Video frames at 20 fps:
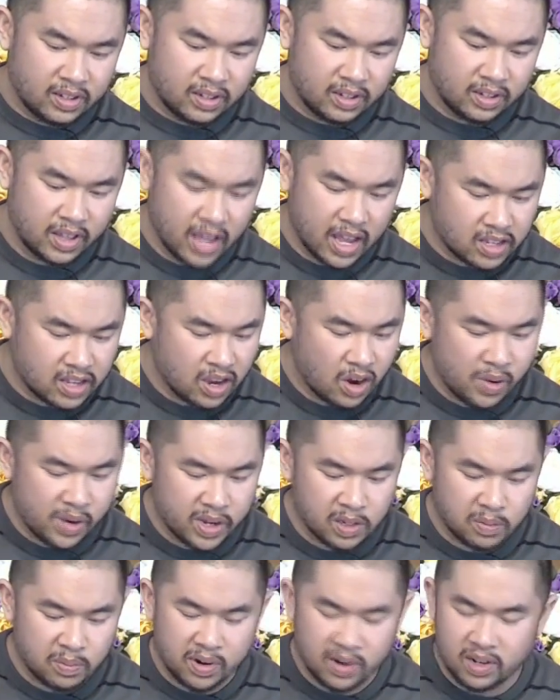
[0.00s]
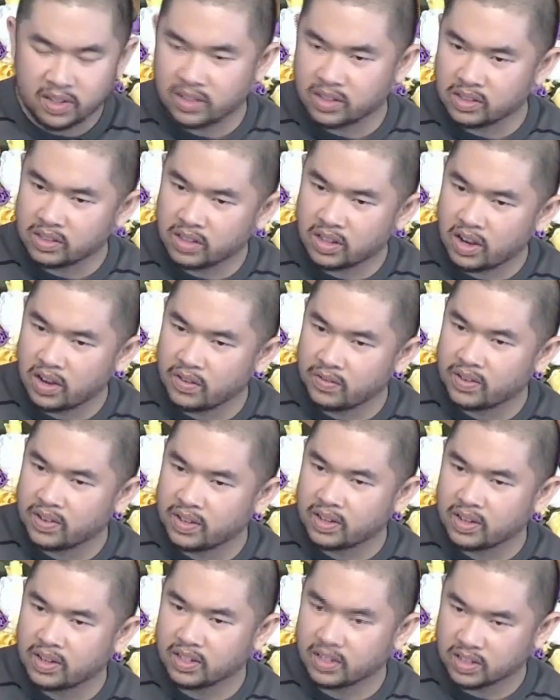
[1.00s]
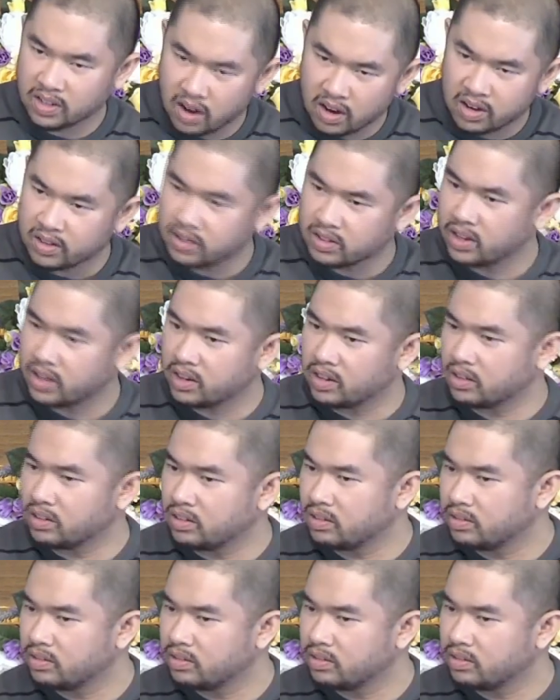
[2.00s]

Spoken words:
That's how we experience love as God intended.